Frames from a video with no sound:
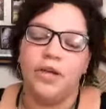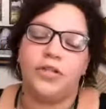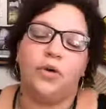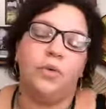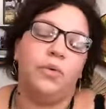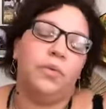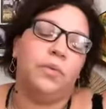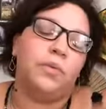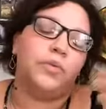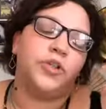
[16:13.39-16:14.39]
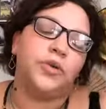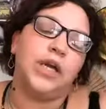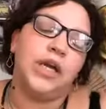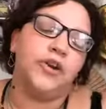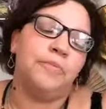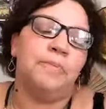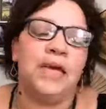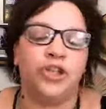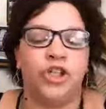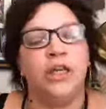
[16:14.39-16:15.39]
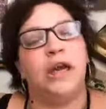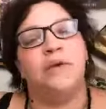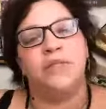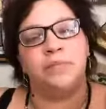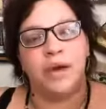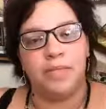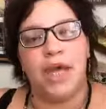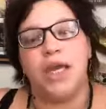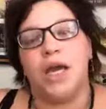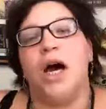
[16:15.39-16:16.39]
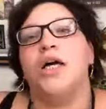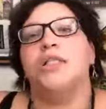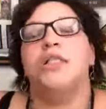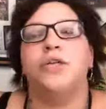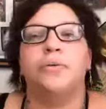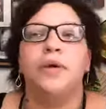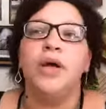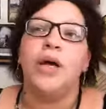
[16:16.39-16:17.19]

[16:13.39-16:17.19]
So during intermission, I was in my maiden costume,